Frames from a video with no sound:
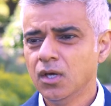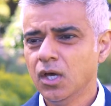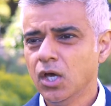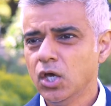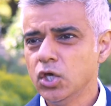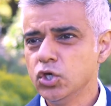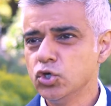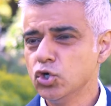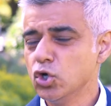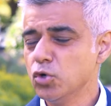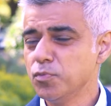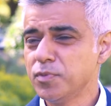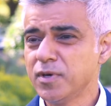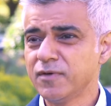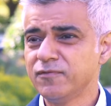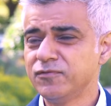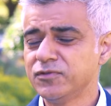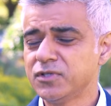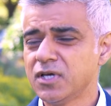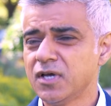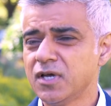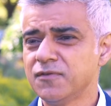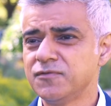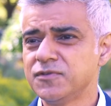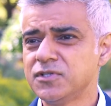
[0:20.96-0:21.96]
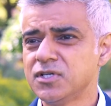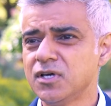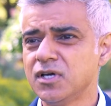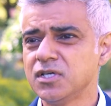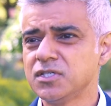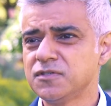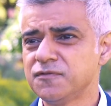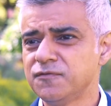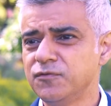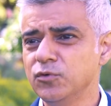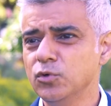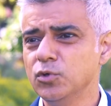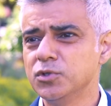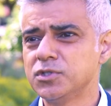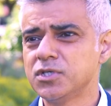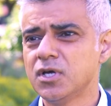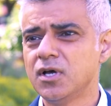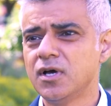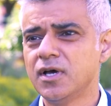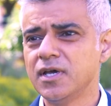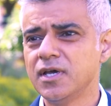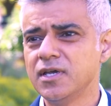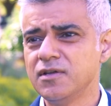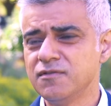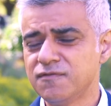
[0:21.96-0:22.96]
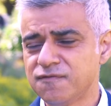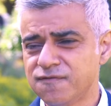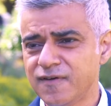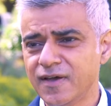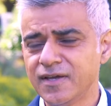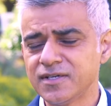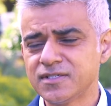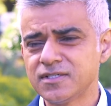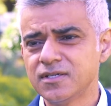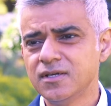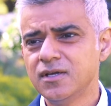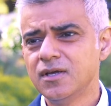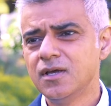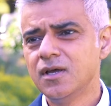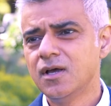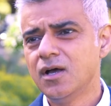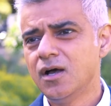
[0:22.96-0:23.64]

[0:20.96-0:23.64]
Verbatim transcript: you won't be able to advertise foods high in fat,